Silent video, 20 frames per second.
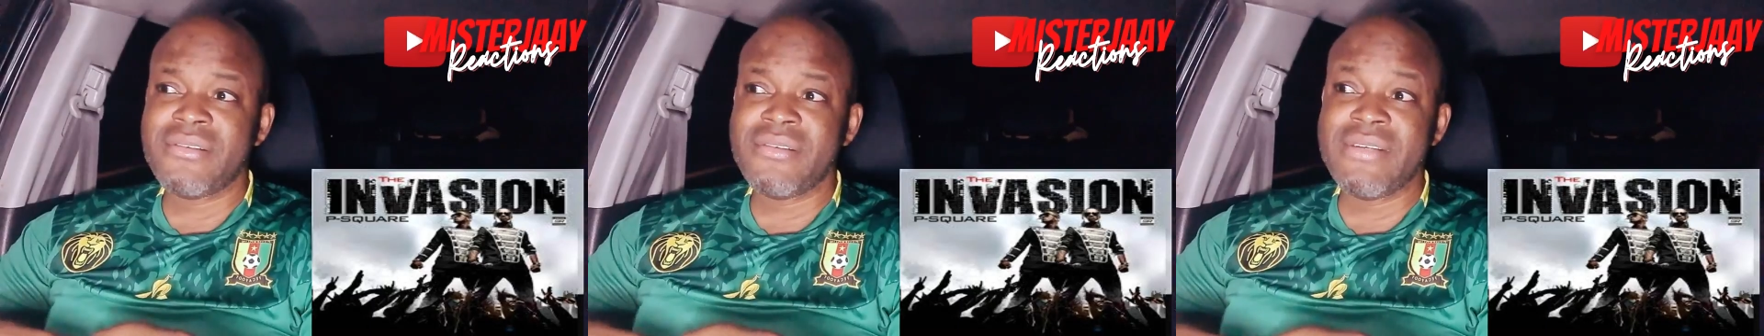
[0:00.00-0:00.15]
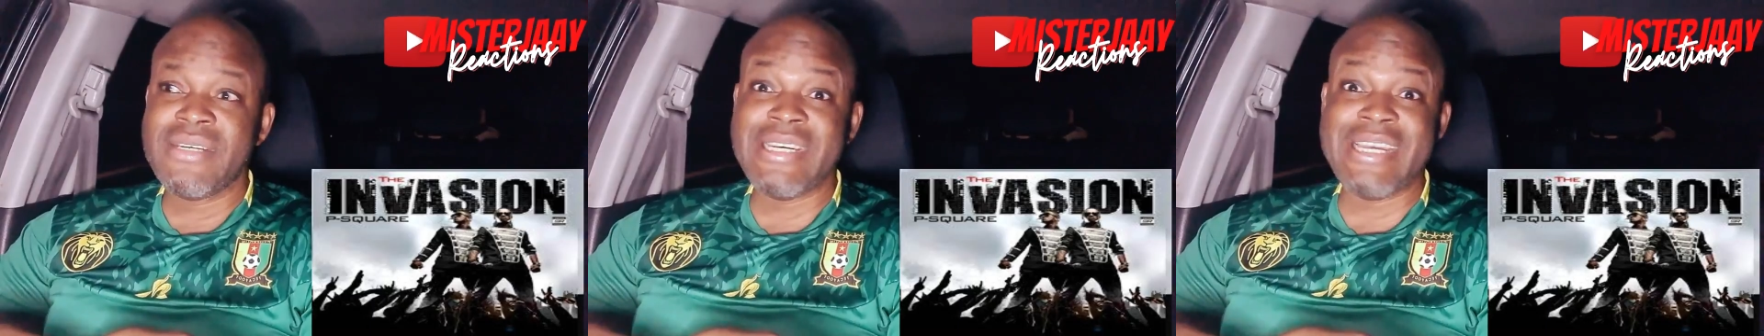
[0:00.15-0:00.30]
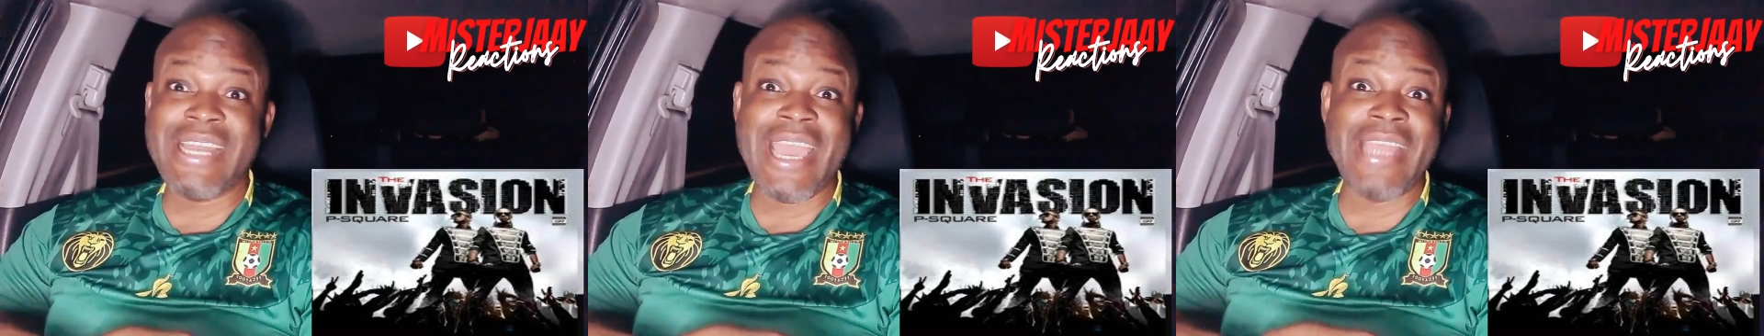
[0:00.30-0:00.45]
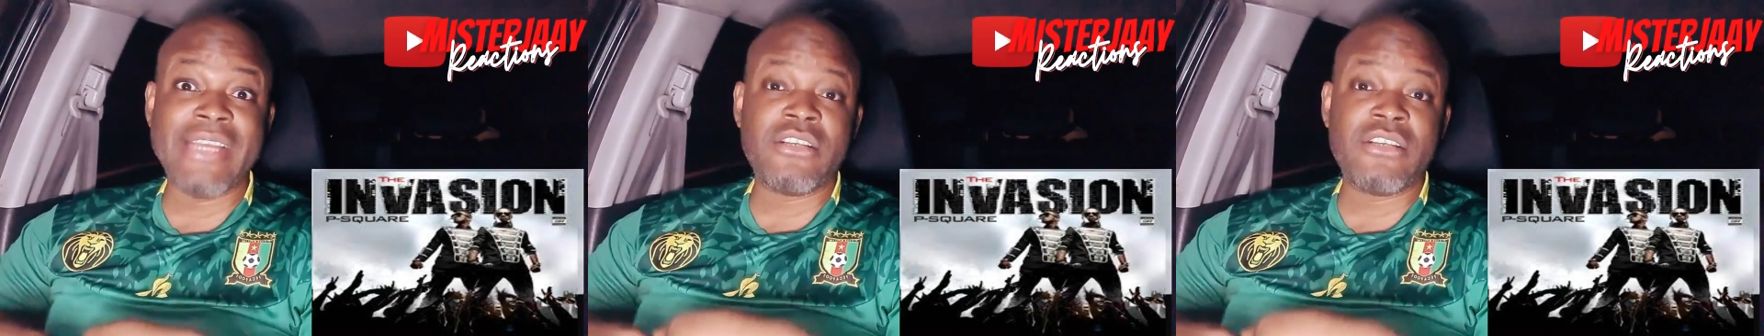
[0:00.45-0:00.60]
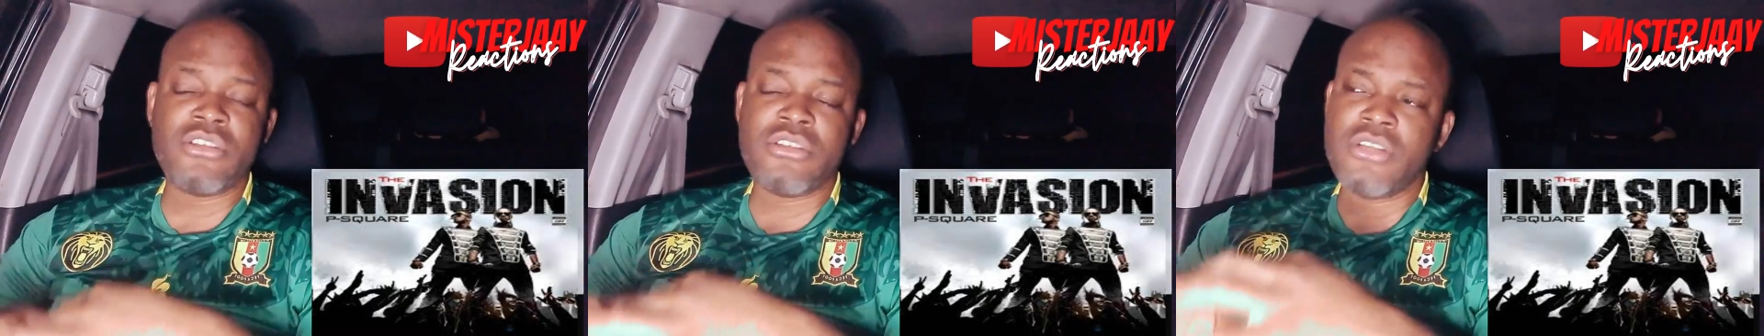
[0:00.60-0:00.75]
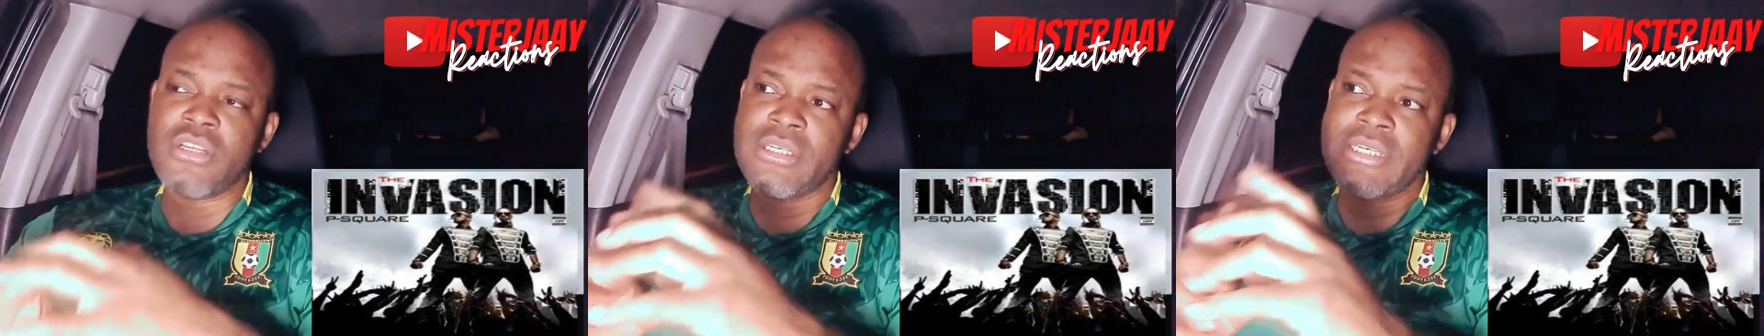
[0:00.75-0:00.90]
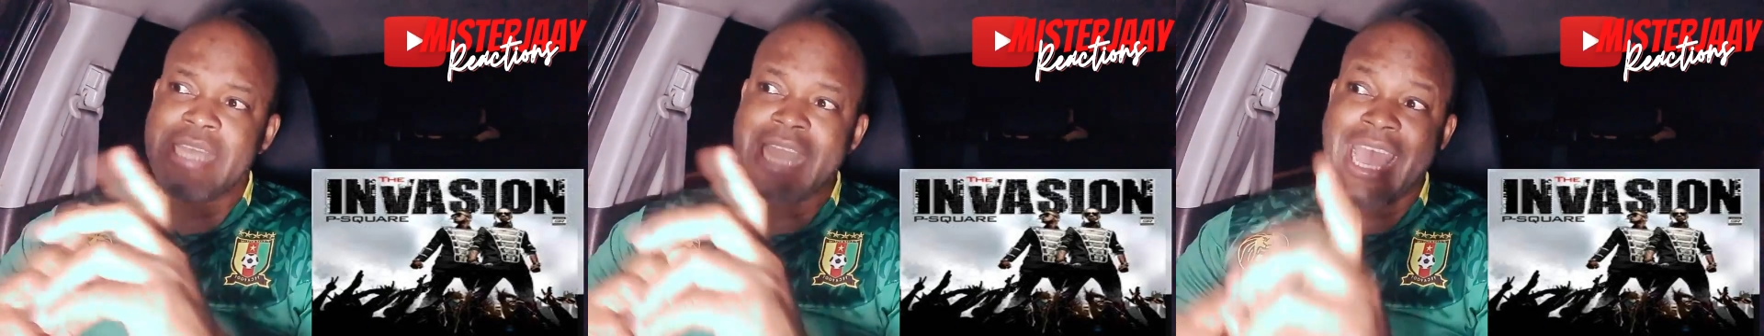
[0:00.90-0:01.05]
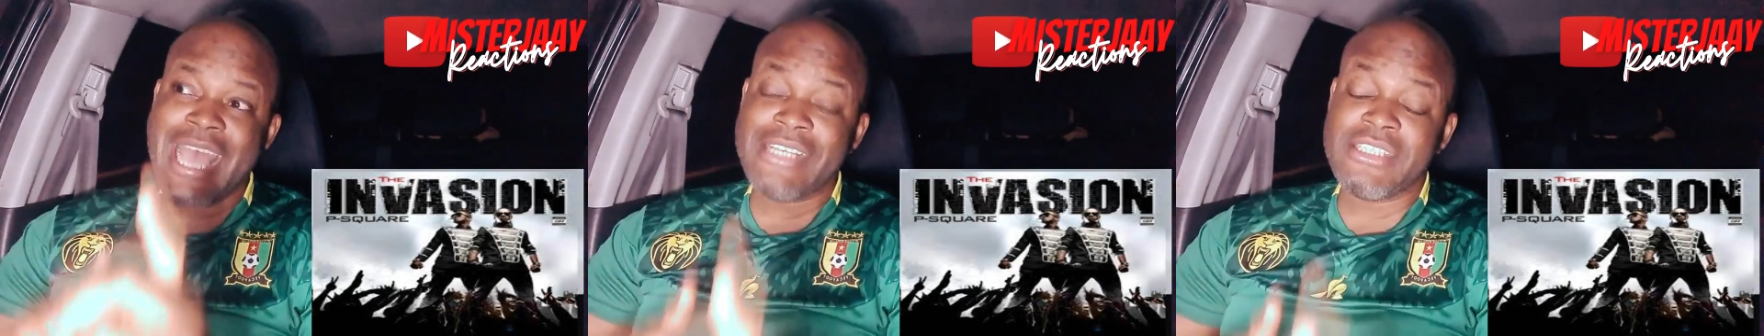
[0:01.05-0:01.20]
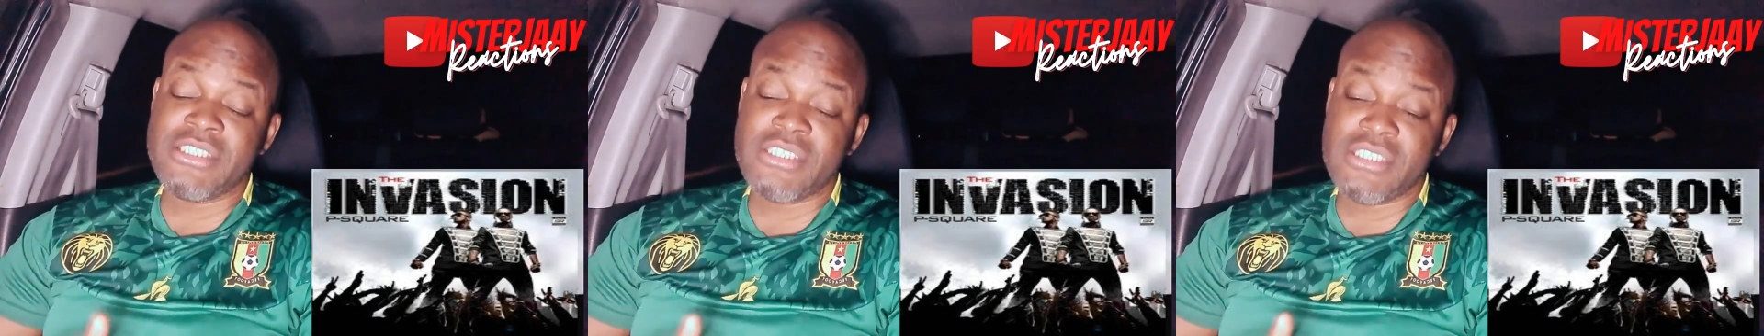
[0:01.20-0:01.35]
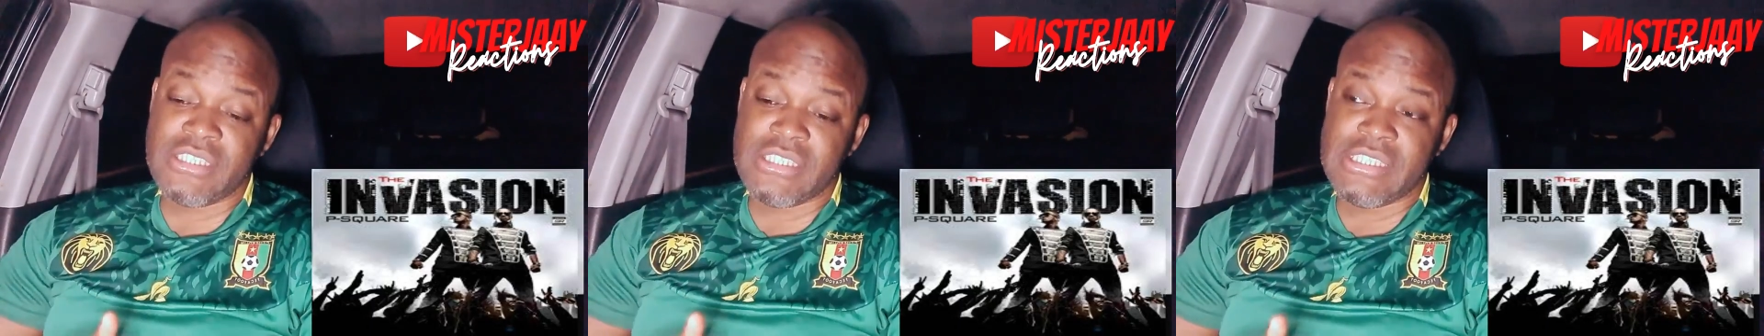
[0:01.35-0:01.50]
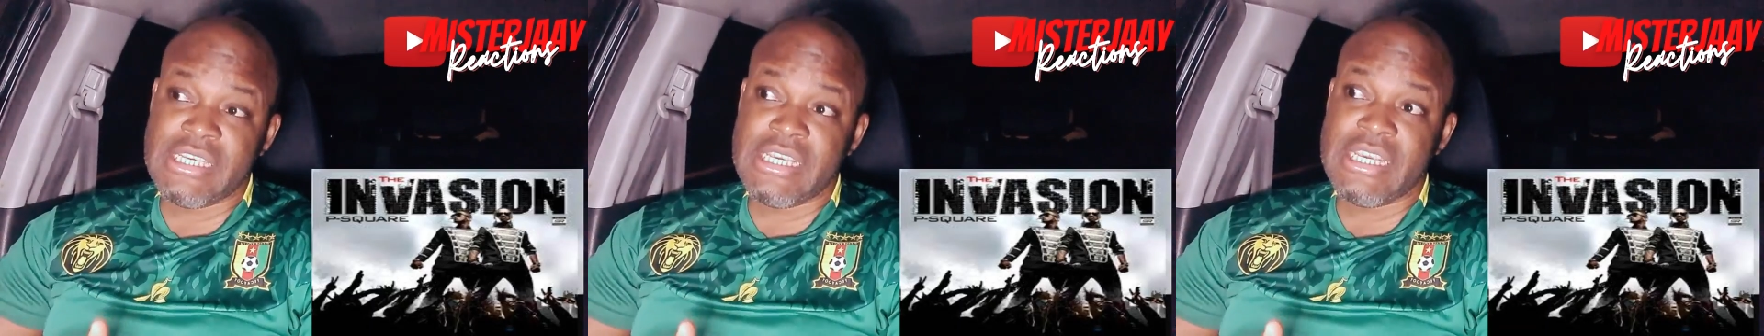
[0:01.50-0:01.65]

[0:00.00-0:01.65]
Naeto